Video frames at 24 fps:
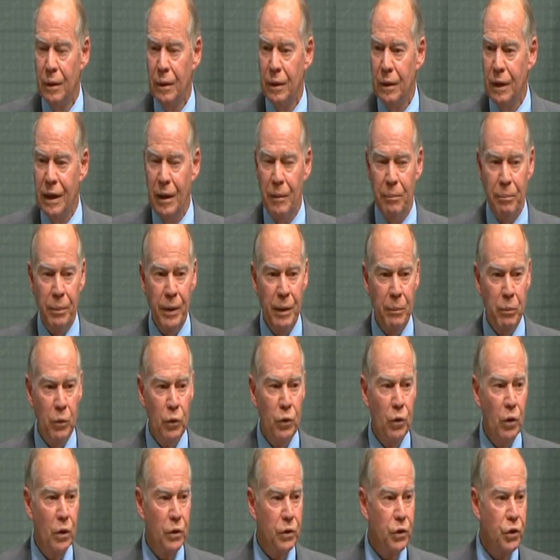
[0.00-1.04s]
Can people
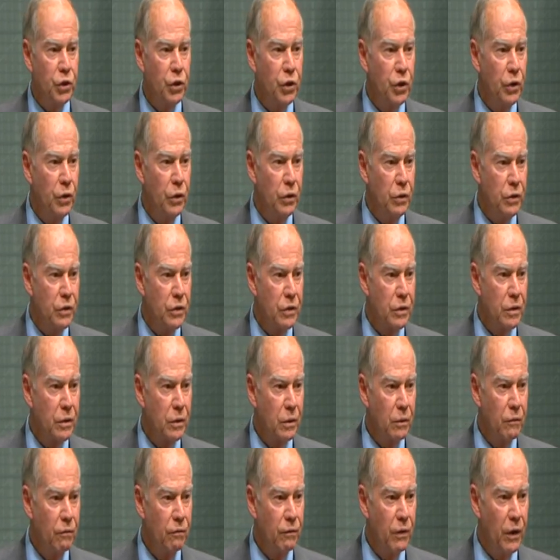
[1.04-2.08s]
not choose
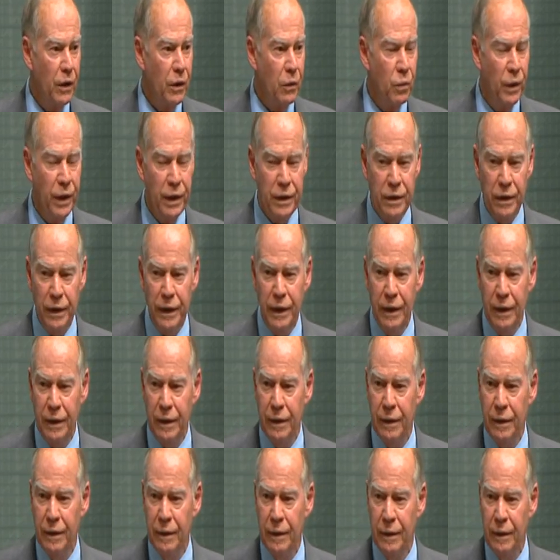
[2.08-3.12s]
very quickly?
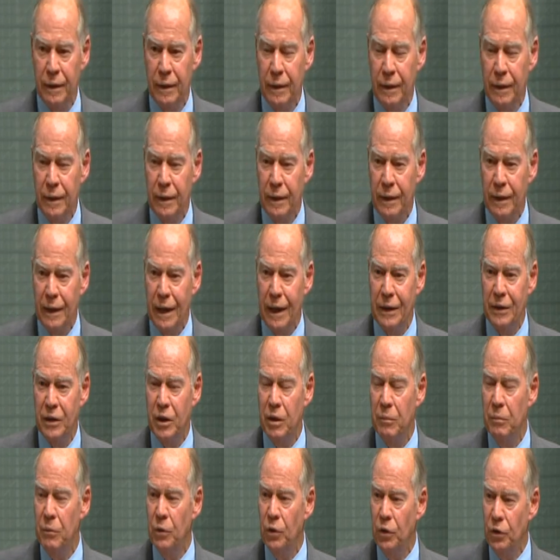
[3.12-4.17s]
Can
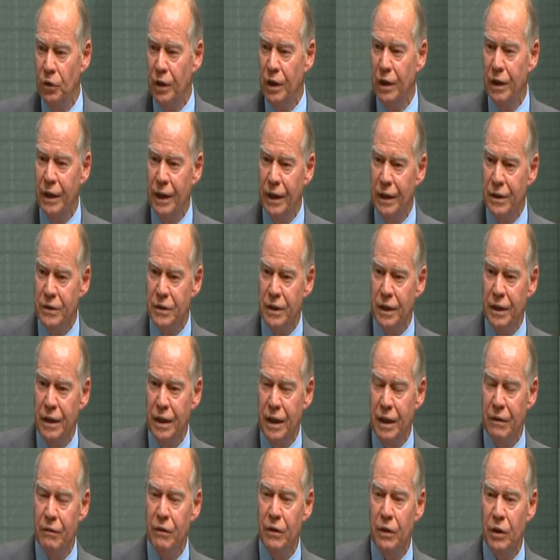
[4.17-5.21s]
community leaders in
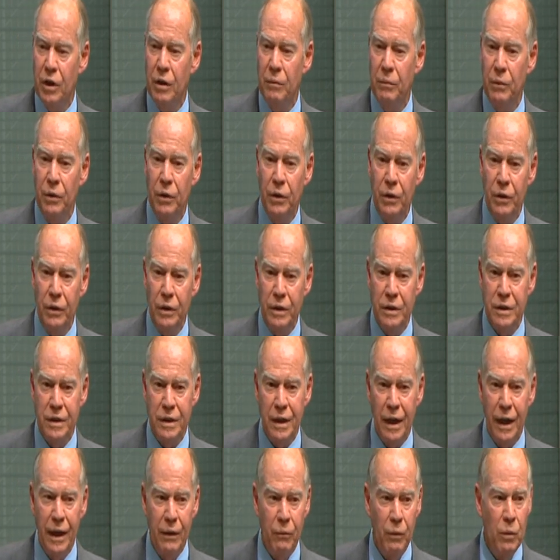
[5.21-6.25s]
given communities
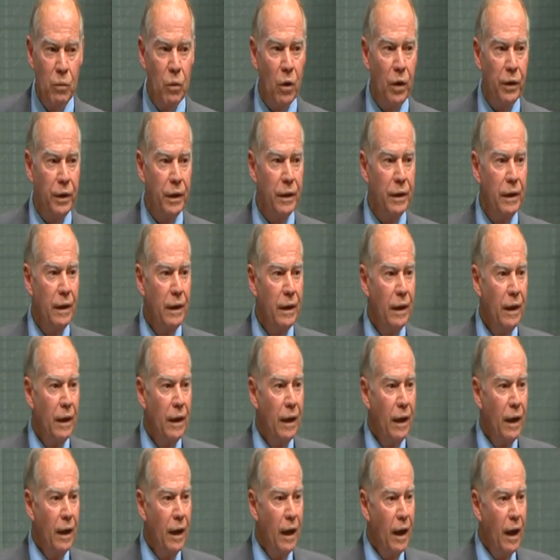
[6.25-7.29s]
say, we want
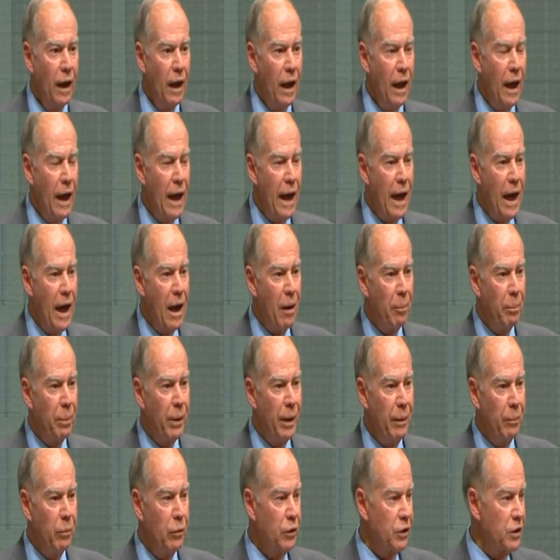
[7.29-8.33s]
our
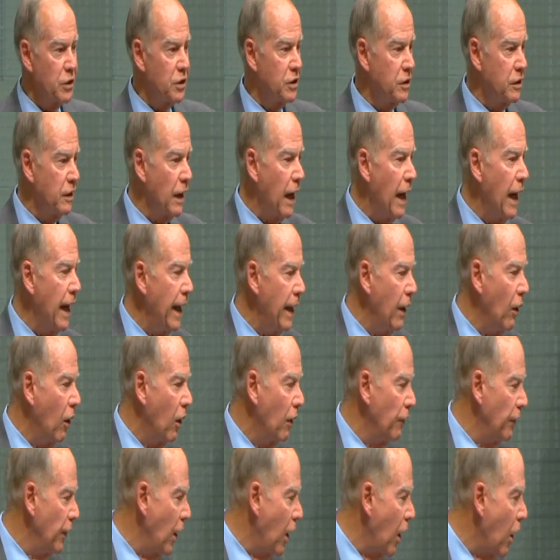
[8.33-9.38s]
people to stay
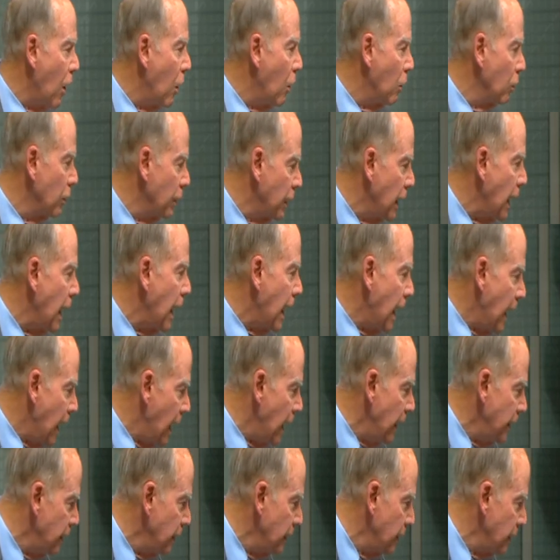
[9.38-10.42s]
on the old
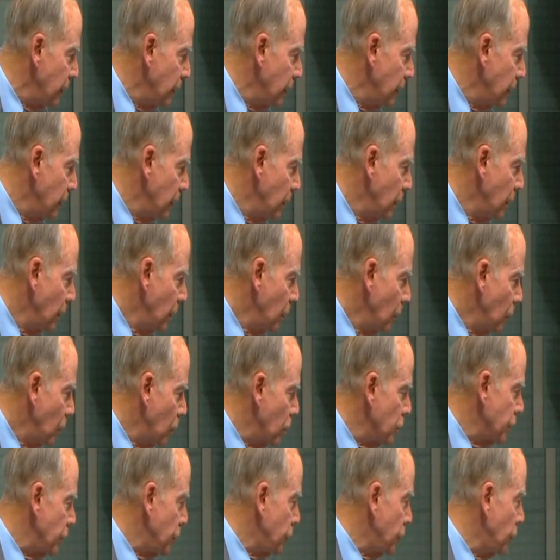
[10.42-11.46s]
card? Or
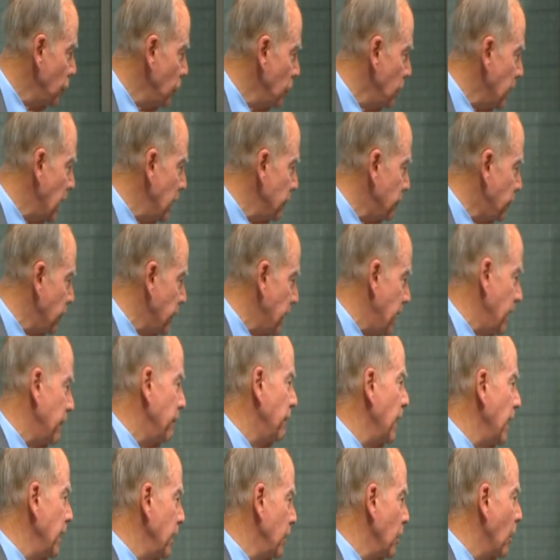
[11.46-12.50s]
is it too late for that? Have
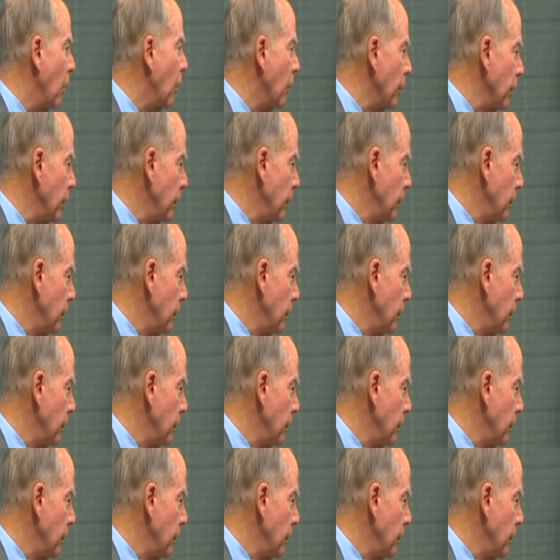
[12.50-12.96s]
they gone?